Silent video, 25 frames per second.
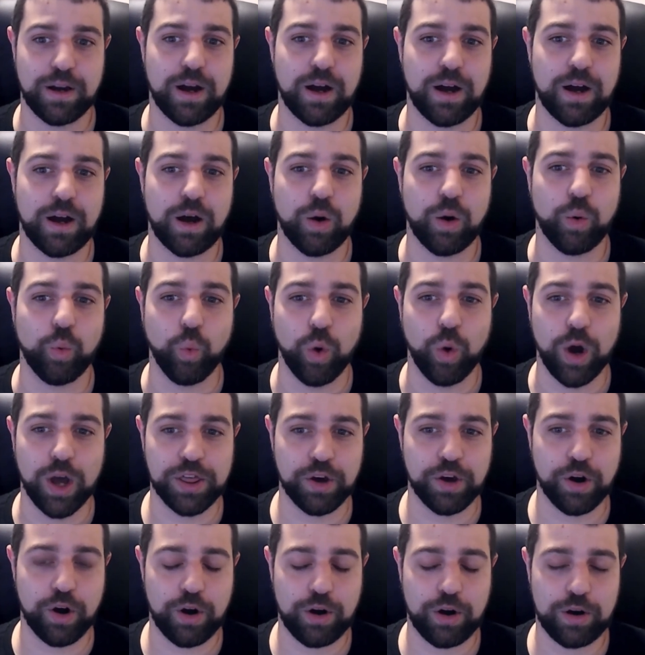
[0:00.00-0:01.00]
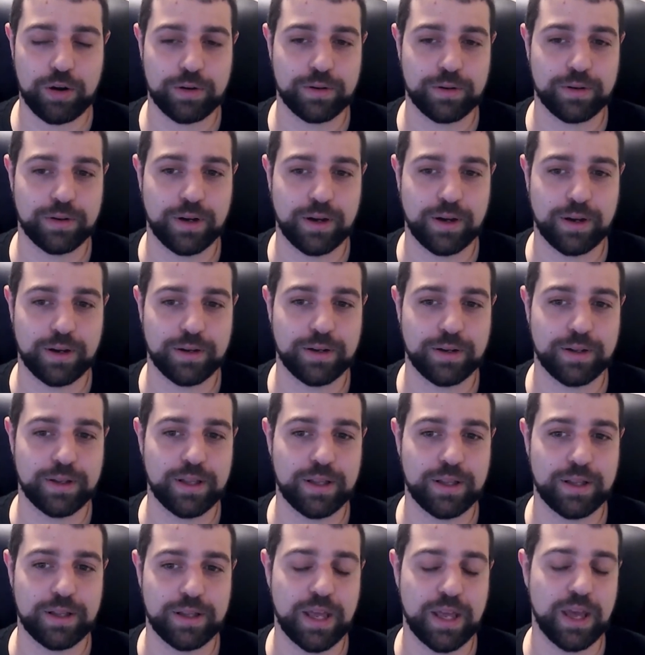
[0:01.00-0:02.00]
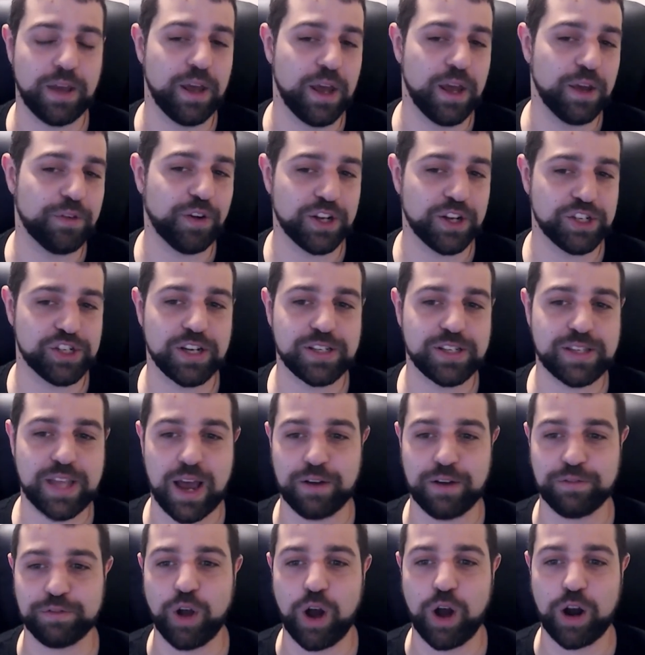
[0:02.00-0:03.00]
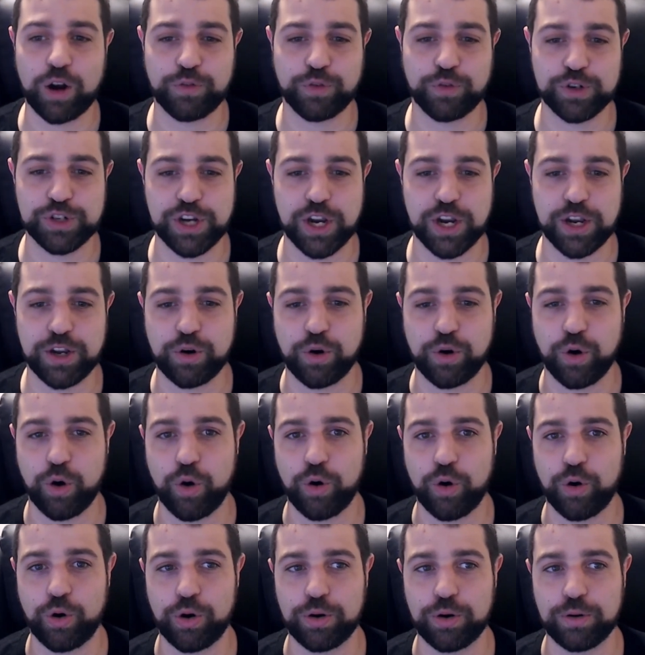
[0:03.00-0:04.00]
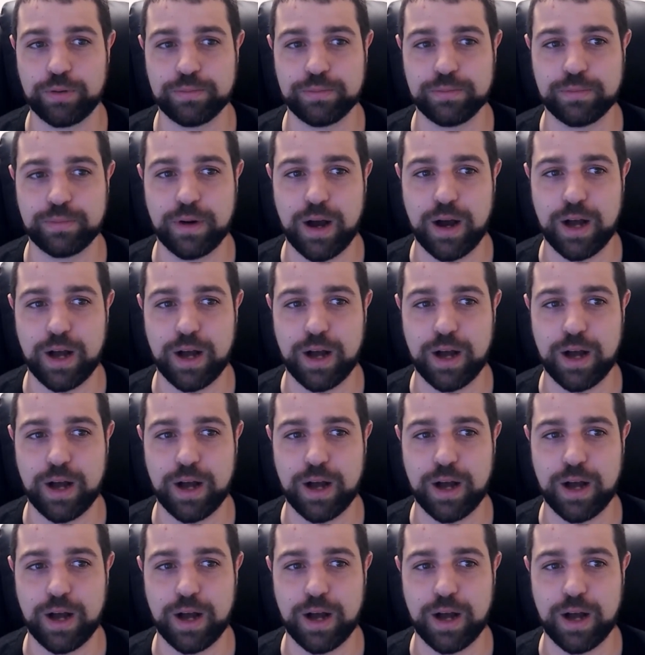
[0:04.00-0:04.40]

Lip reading: whether if I just have Log4j core,